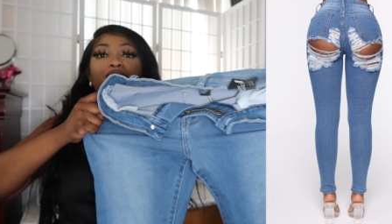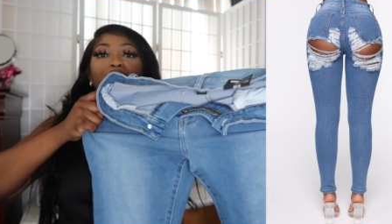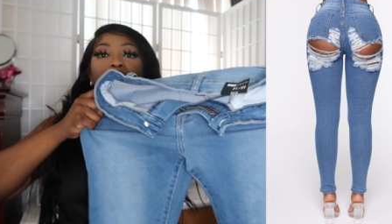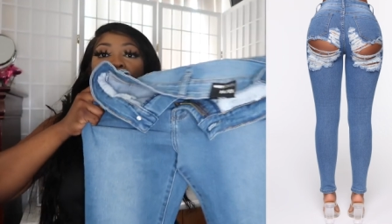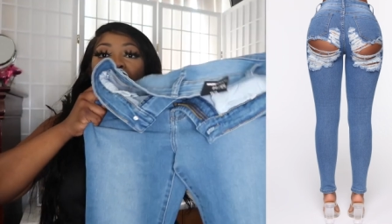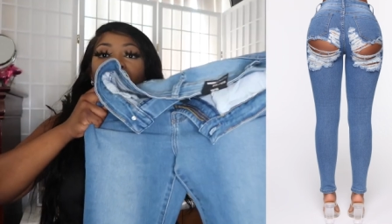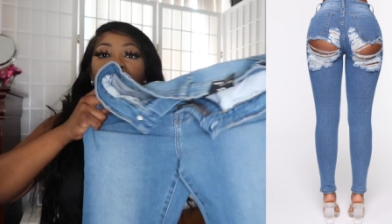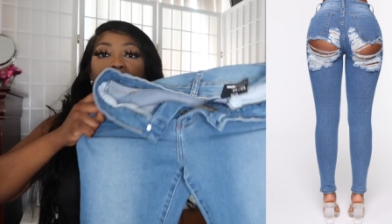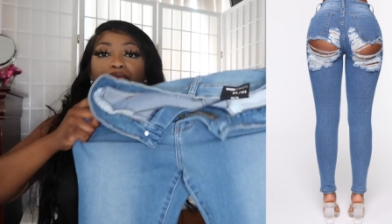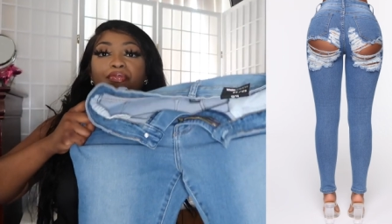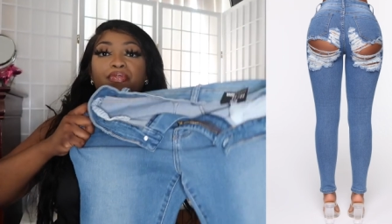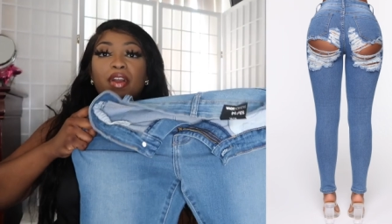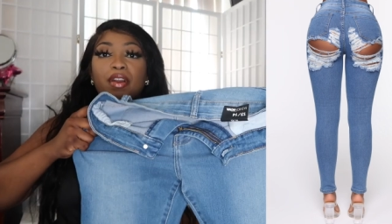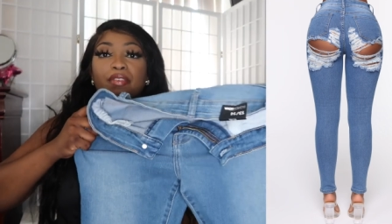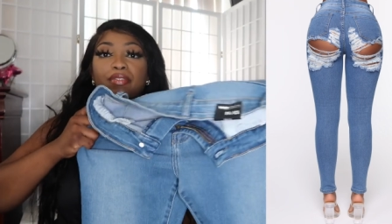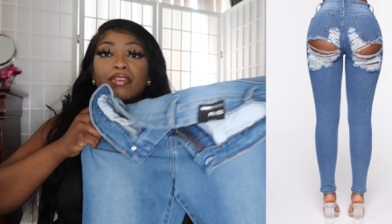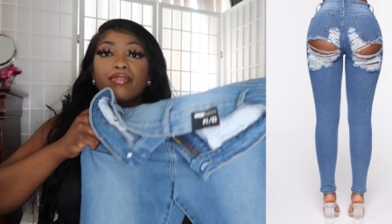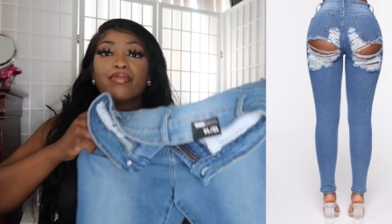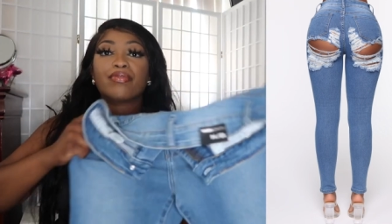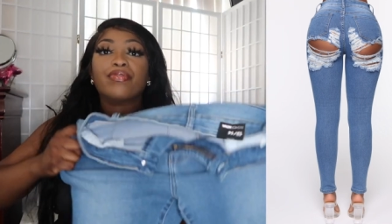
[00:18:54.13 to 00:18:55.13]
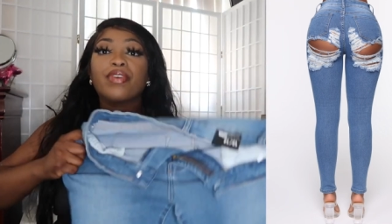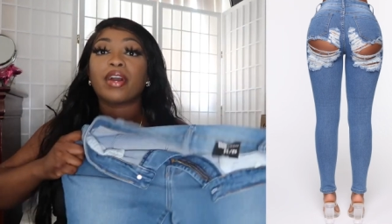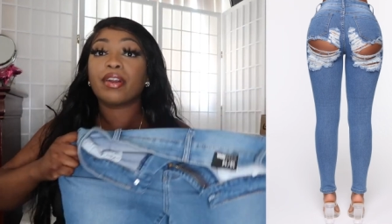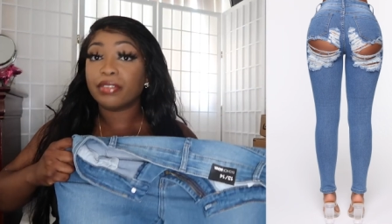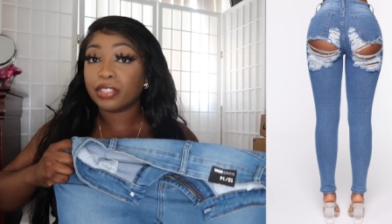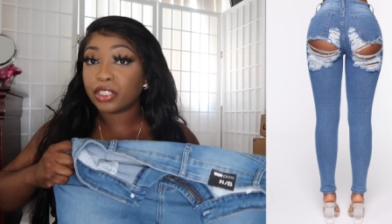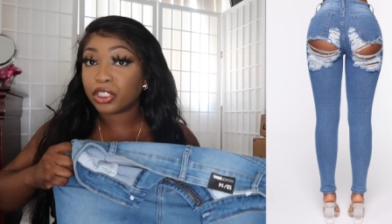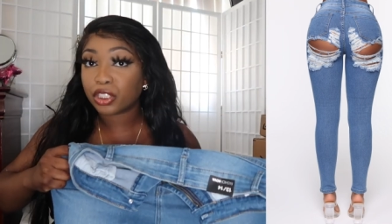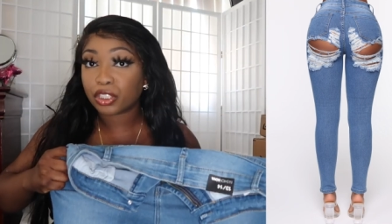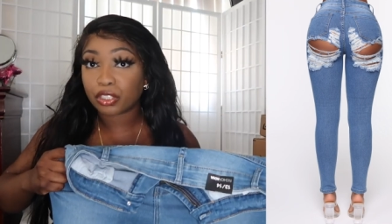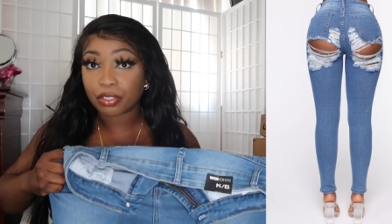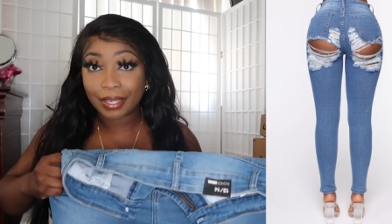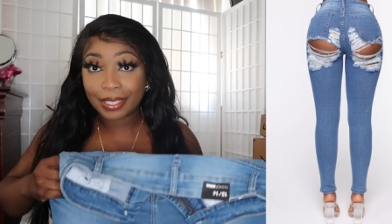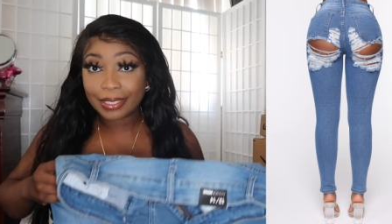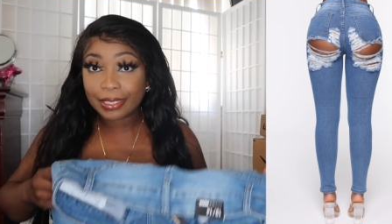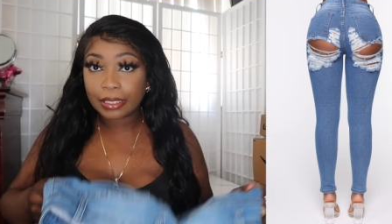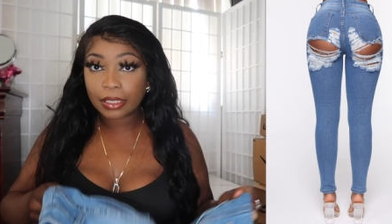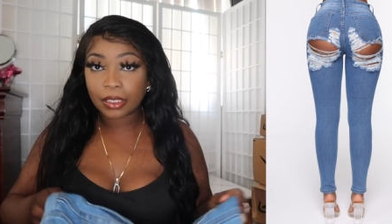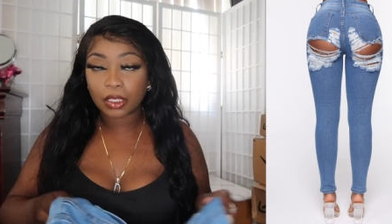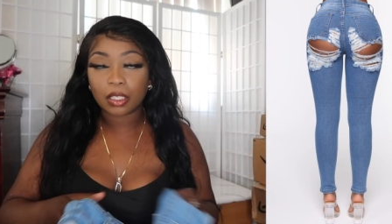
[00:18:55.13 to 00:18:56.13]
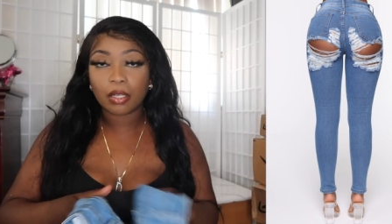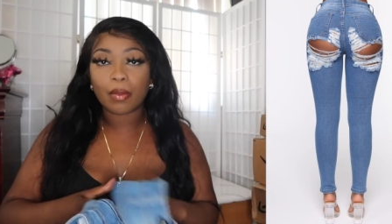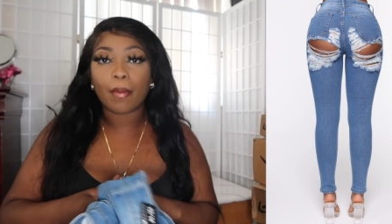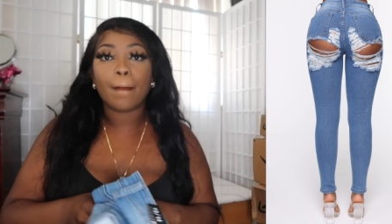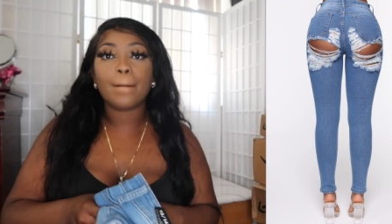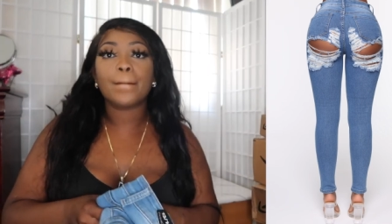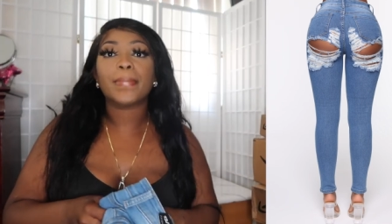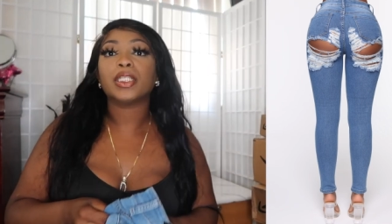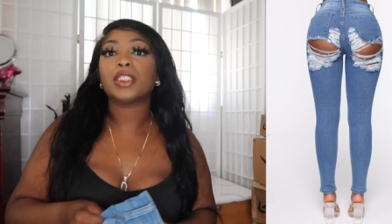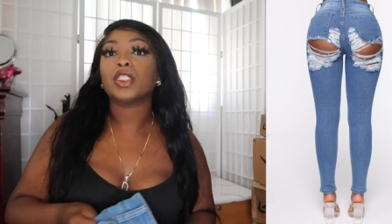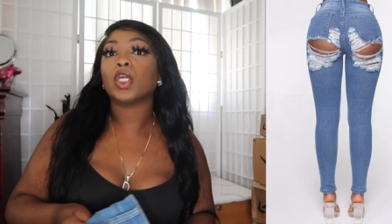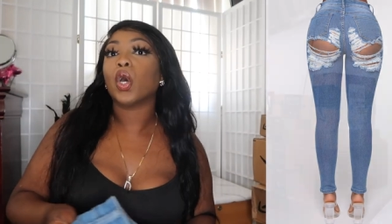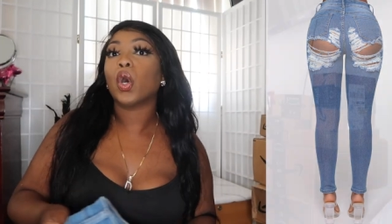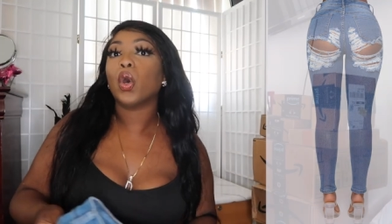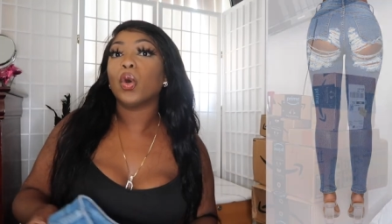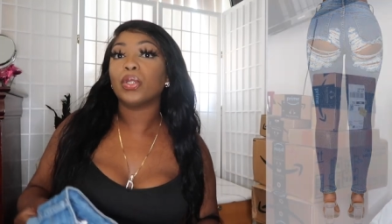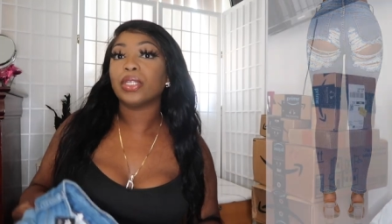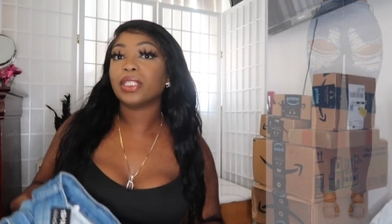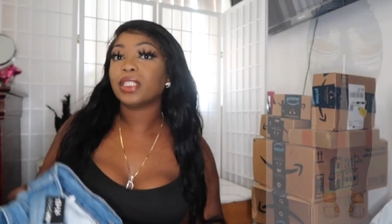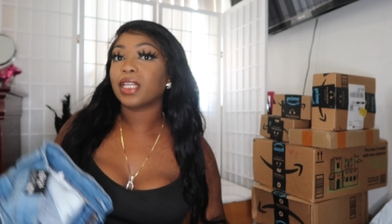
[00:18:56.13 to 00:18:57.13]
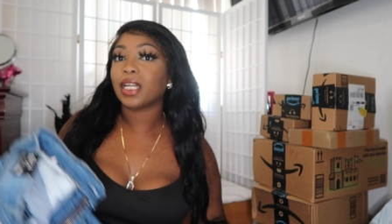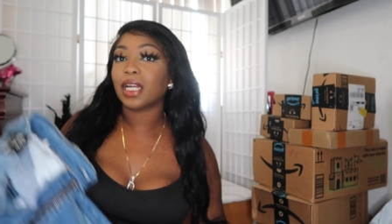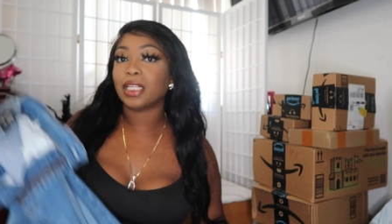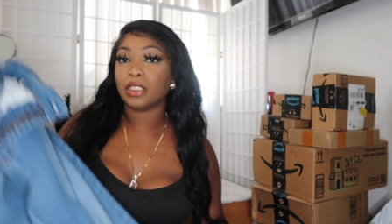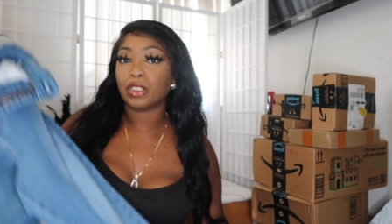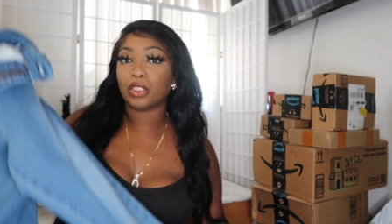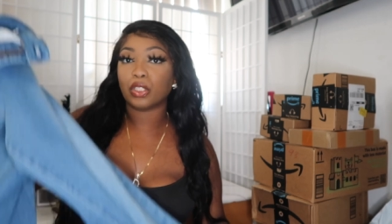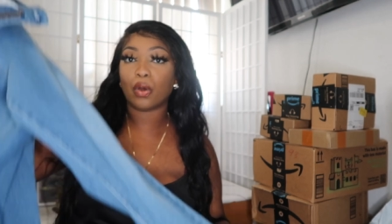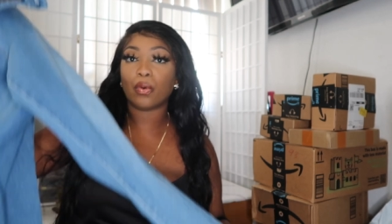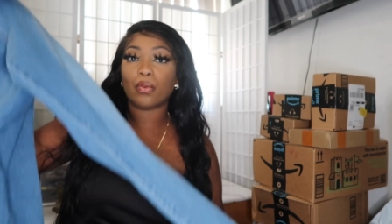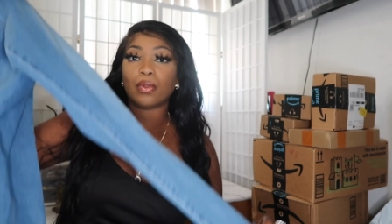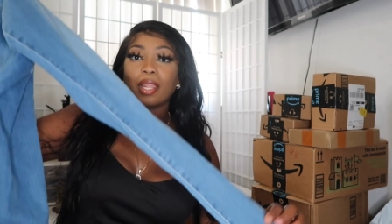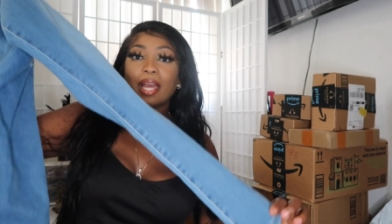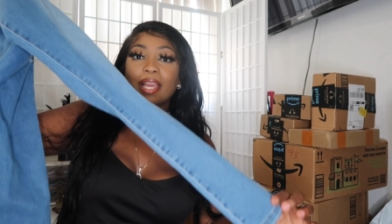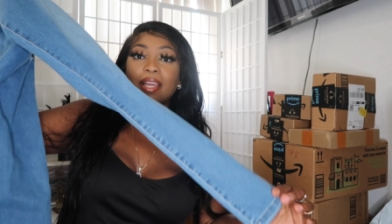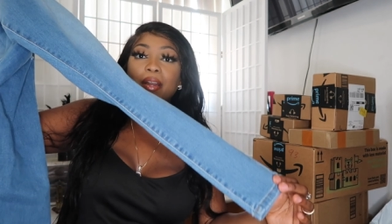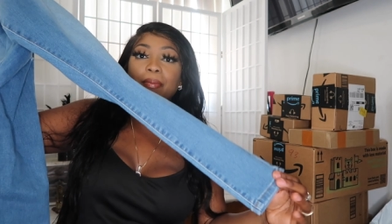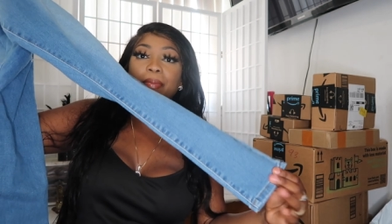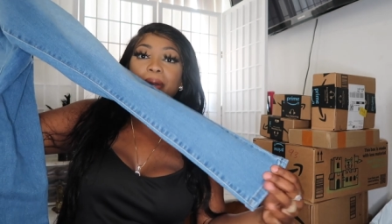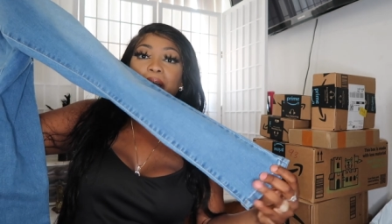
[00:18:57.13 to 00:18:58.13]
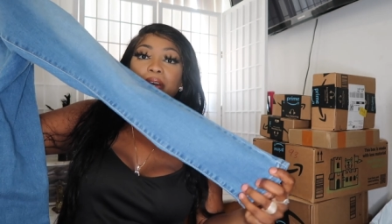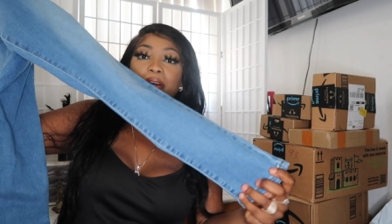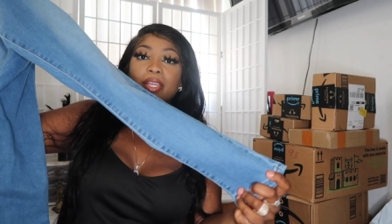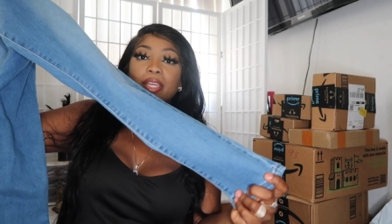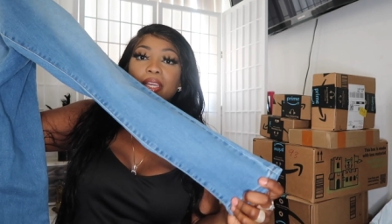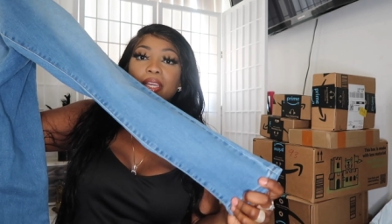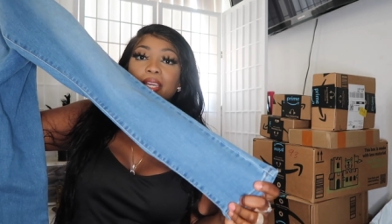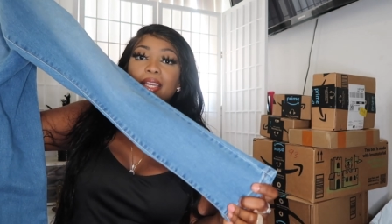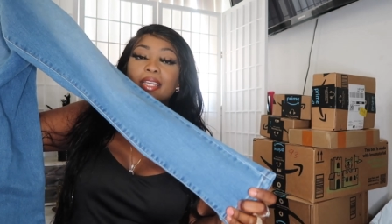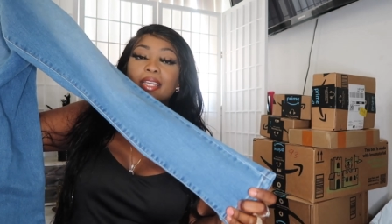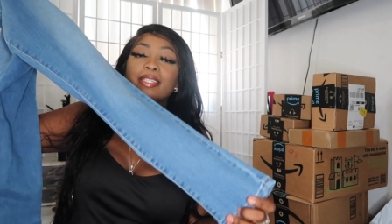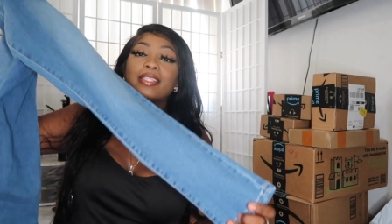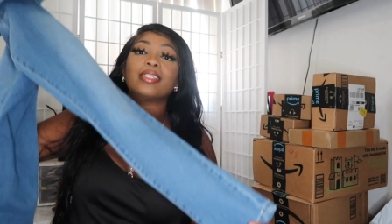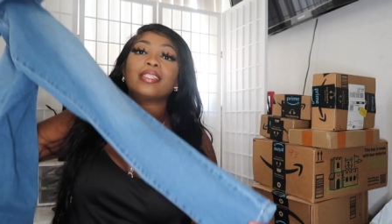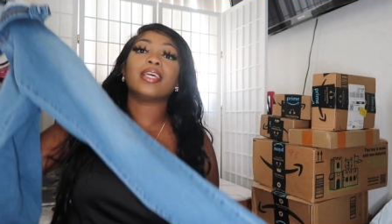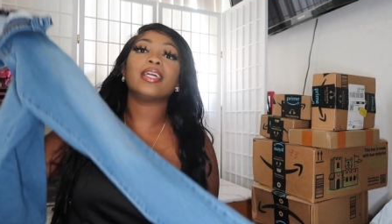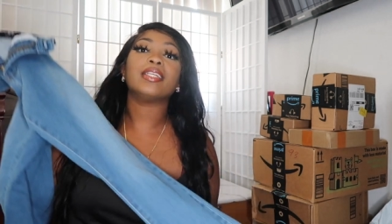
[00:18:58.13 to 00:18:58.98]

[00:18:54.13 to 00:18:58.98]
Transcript: very very very stretchy but the only thing I don't like about it it's